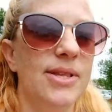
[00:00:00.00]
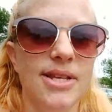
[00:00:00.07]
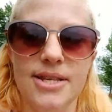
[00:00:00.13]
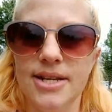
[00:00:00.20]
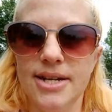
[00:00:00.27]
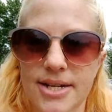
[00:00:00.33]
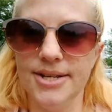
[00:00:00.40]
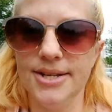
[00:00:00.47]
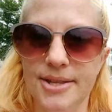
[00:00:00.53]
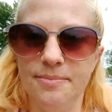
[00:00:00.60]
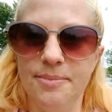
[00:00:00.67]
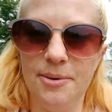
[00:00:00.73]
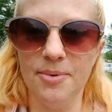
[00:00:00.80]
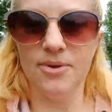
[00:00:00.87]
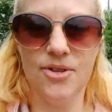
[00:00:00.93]
I was listening to
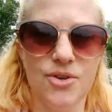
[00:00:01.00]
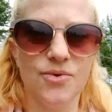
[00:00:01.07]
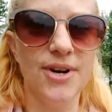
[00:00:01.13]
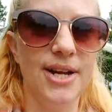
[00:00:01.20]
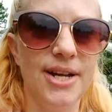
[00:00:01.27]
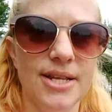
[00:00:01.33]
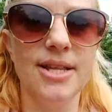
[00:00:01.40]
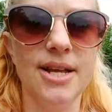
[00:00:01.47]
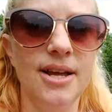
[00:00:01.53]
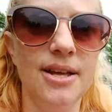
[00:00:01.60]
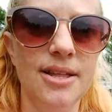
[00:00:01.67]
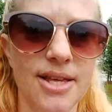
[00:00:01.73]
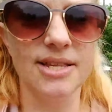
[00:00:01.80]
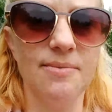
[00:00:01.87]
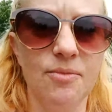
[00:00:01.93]
some people's stories
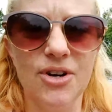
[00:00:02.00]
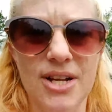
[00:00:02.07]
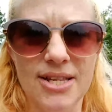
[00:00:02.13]
this